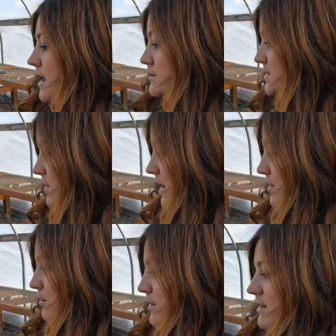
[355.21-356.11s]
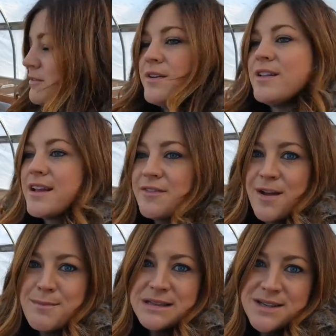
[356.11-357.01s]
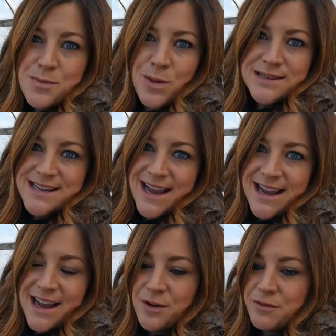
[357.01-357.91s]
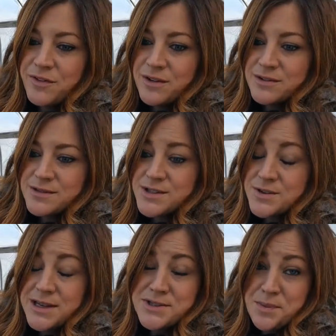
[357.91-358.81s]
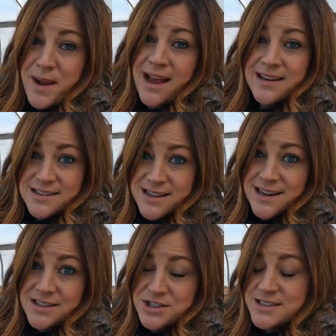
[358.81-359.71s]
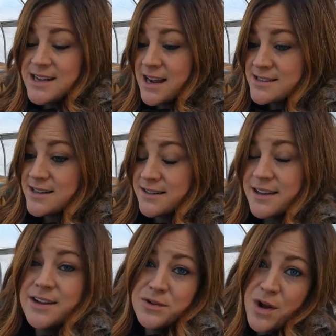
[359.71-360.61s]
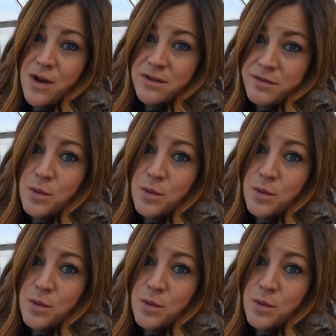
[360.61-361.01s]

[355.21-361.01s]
So I don't really feel like if I miss them one day, I don't feel stressed or panicked like I just accidentally killed all of the